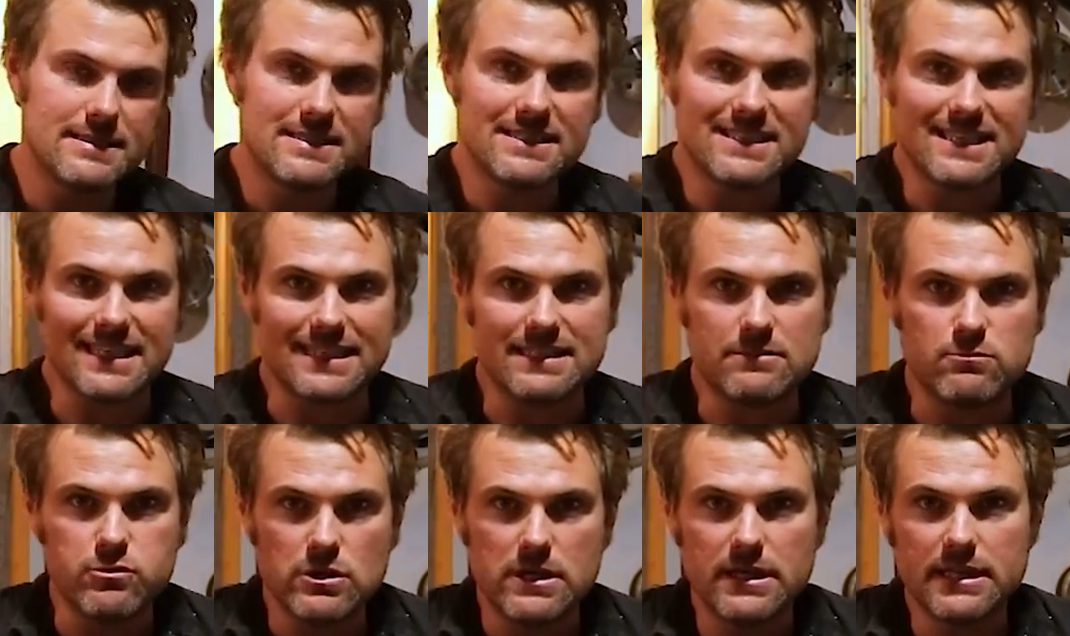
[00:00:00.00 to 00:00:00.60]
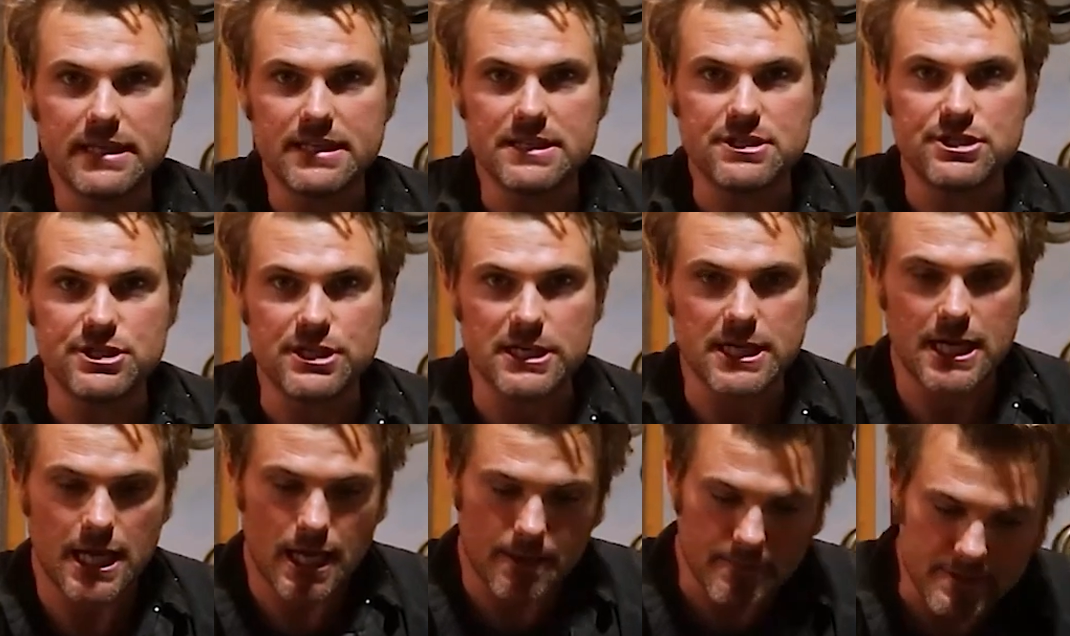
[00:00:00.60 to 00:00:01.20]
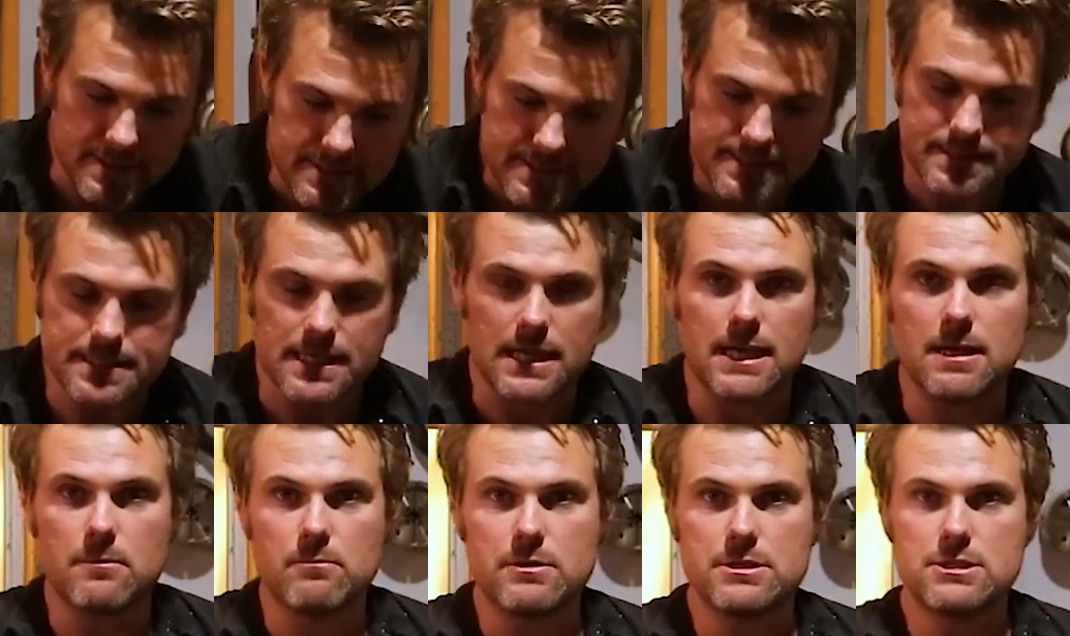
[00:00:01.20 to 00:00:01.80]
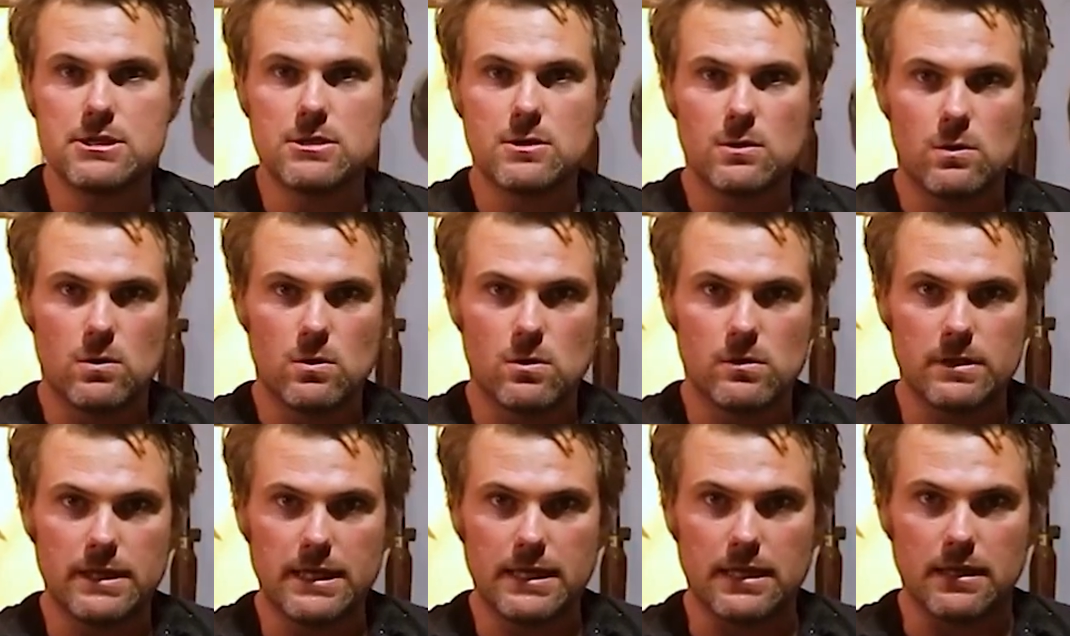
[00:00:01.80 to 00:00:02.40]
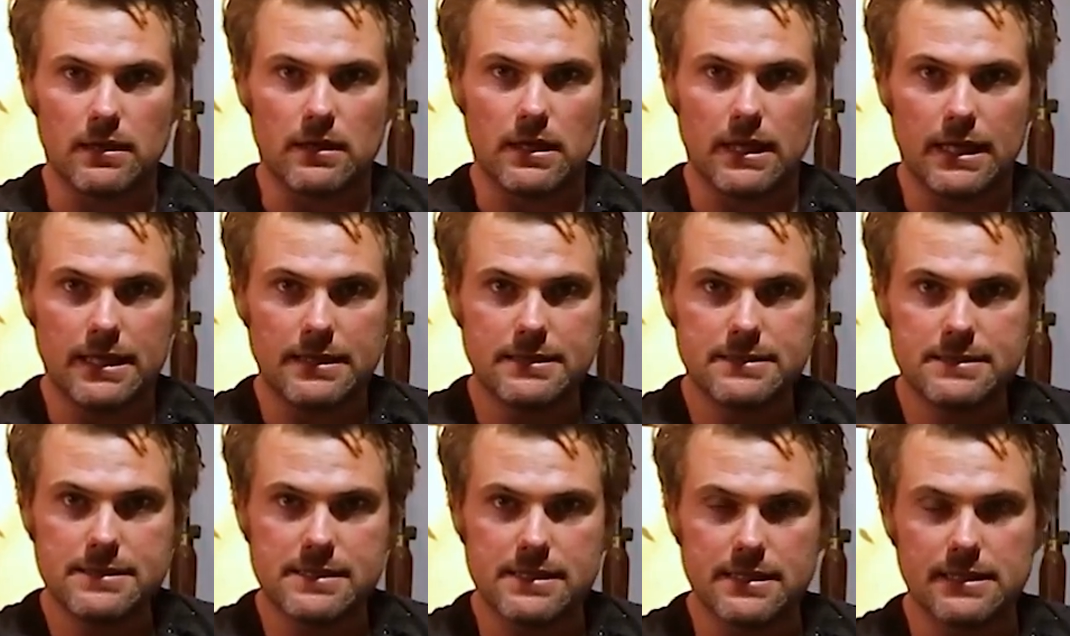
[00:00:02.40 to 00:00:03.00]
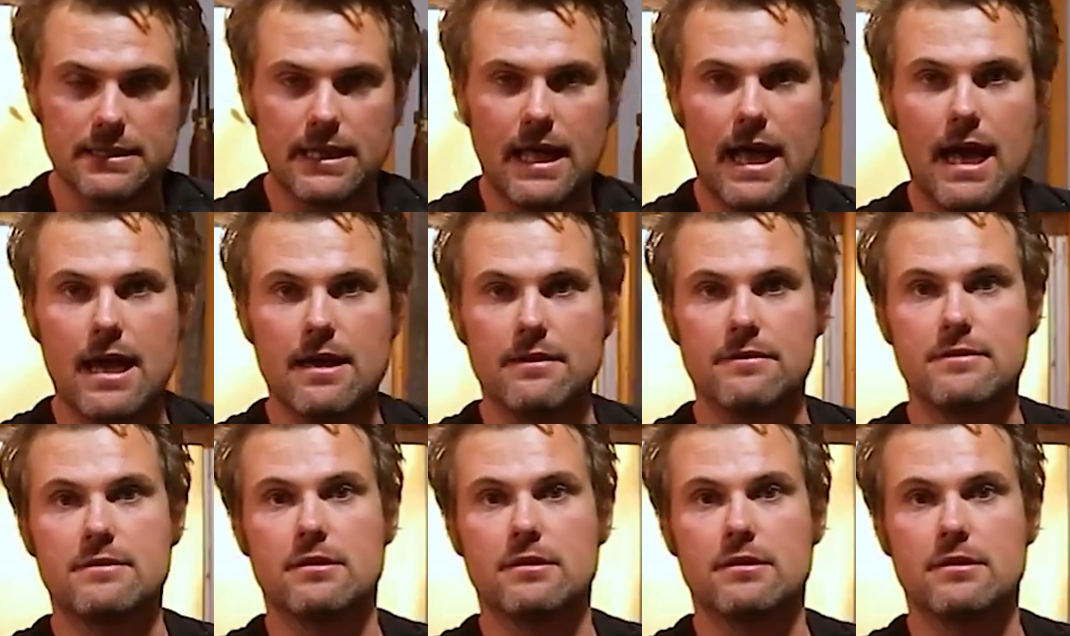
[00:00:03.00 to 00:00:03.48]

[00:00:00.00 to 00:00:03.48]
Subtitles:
to really jam and sandwich it all into the lathe,